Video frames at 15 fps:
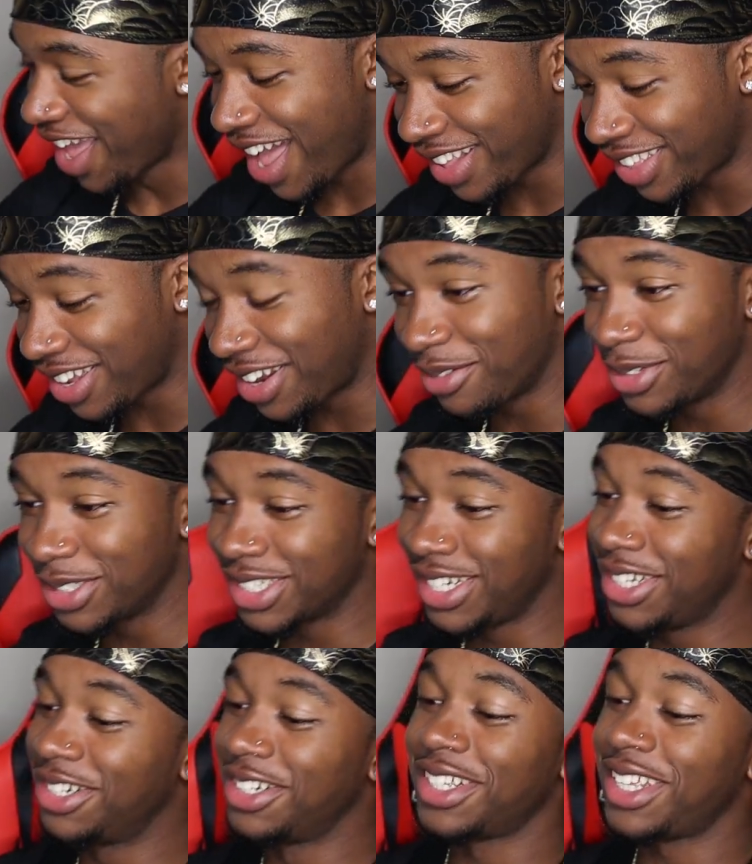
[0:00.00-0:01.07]
I thought it was a
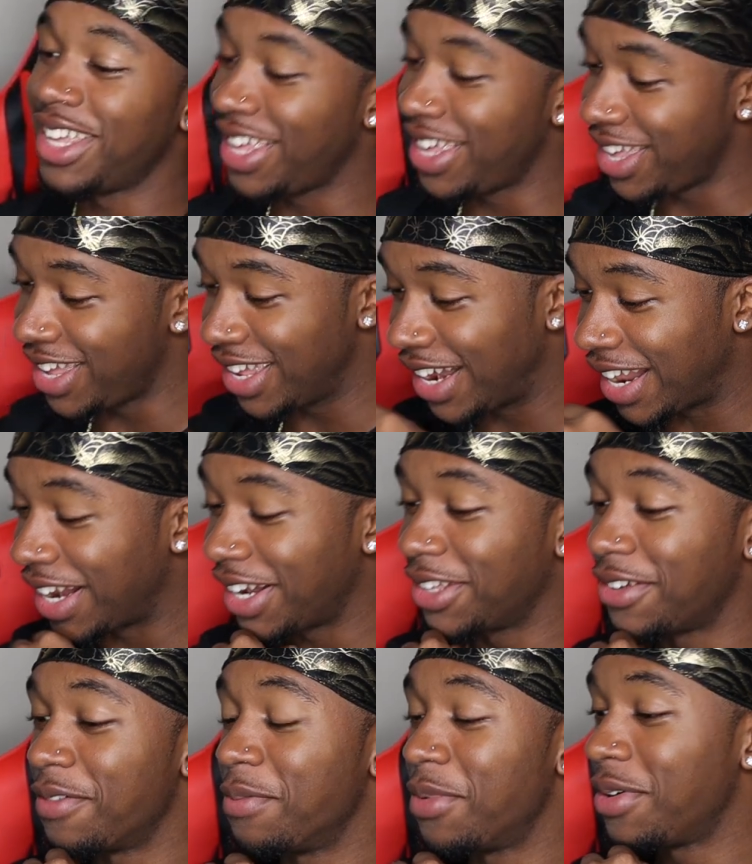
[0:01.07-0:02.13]
little kid, like a little